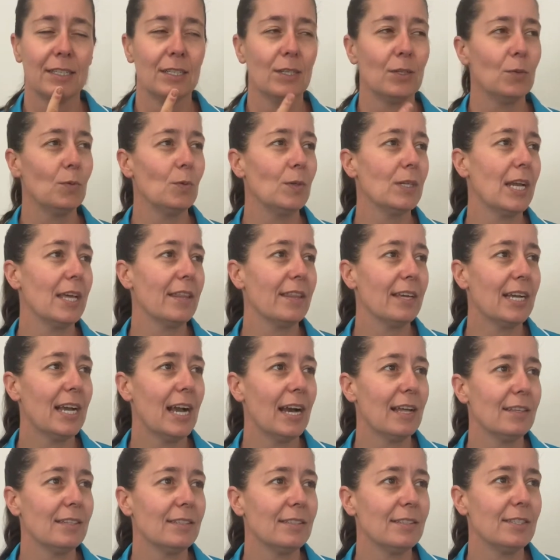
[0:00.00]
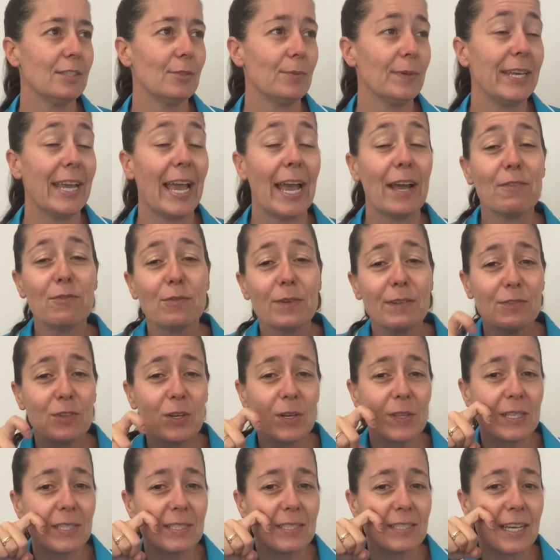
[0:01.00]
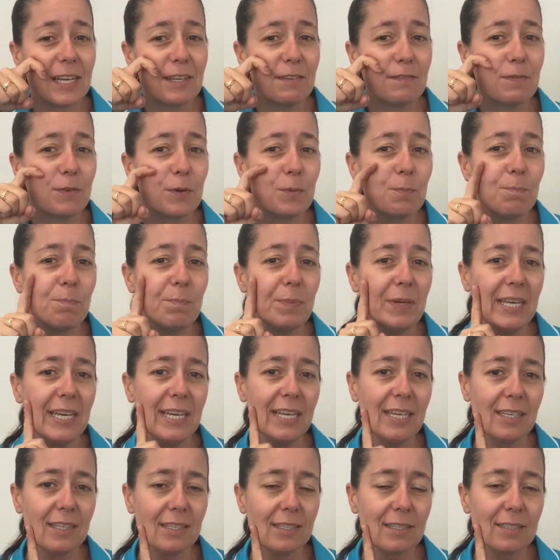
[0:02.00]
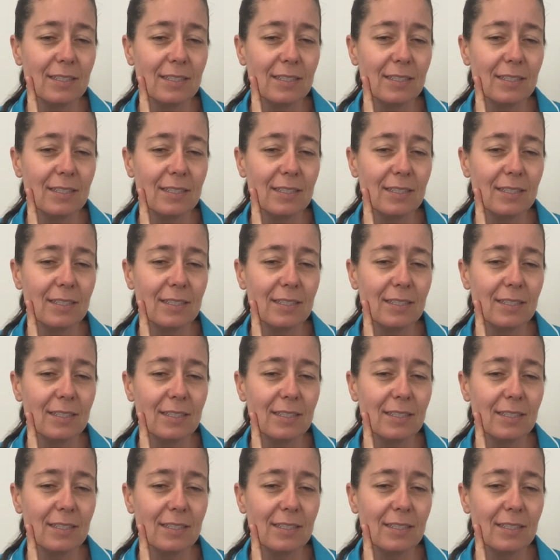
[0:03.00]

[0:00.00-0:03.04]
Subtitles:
What other colours do we have? We've got the sign for pink